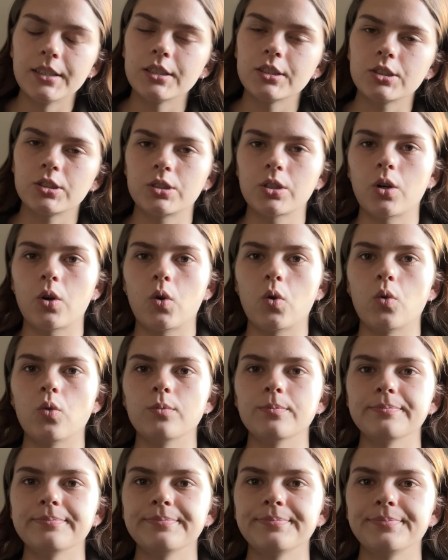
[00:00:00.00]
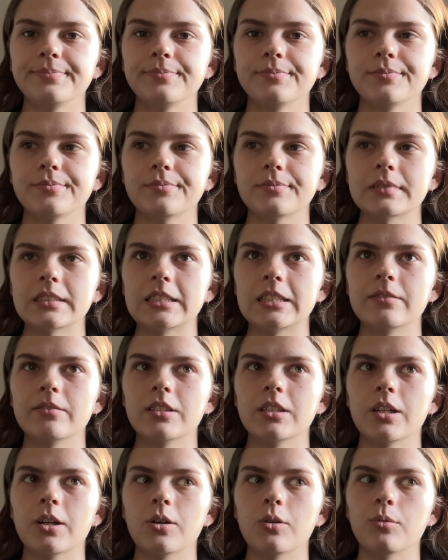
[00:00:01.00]
So
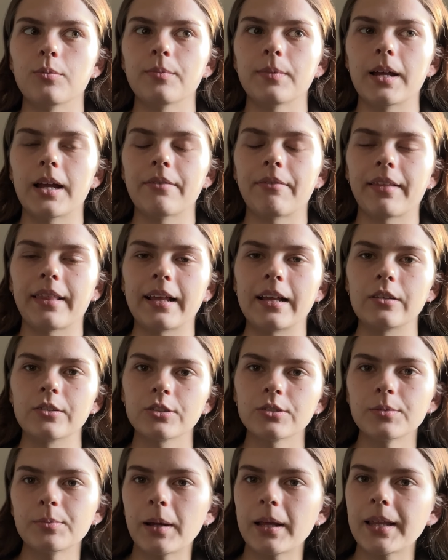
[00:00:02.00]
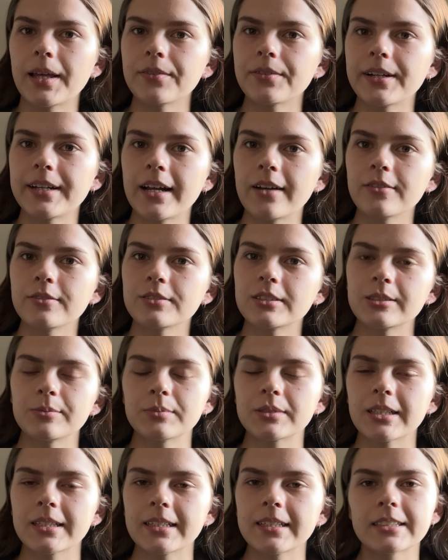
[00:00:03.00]
even though everything else in my life right now
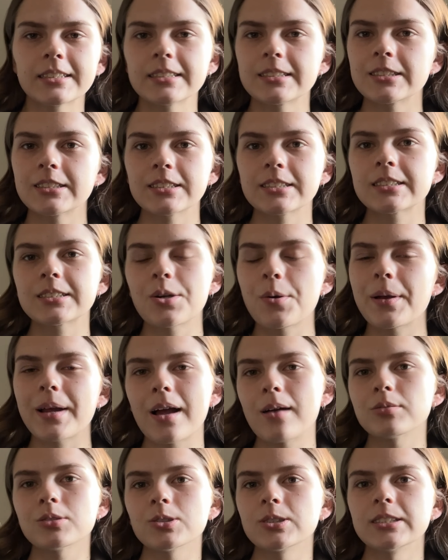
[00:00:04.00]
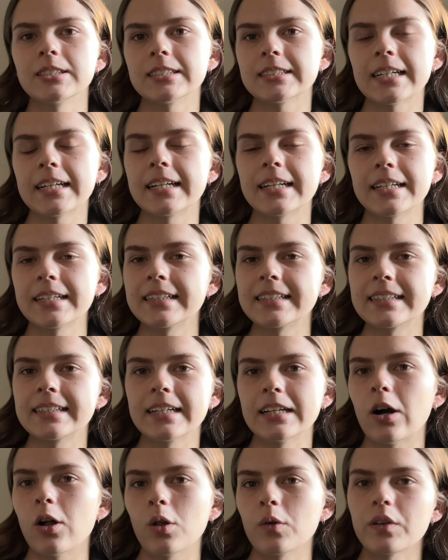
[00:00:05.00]
seems like it's just going absolutely insane and
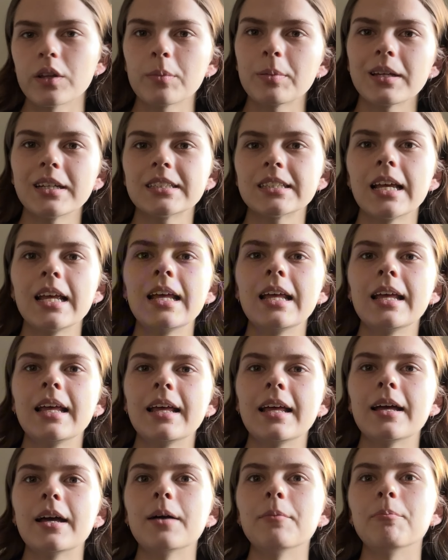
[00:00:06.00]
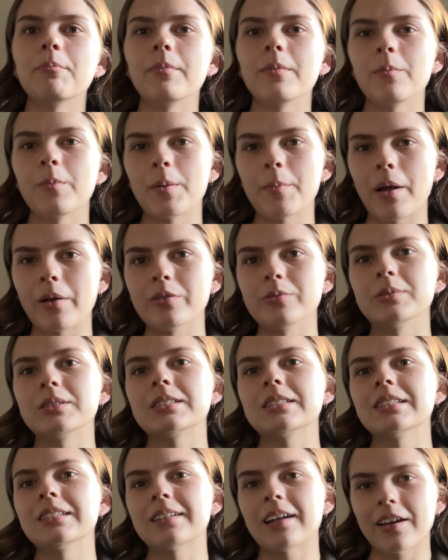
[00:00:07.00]
all over the place, when my room is
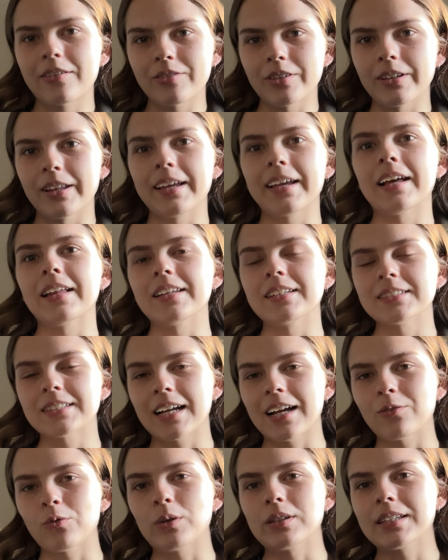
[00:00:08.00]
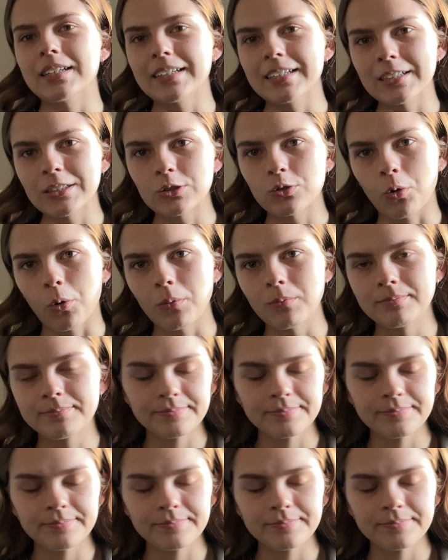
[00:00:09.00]
clean, I feel like at least I have one thing in control.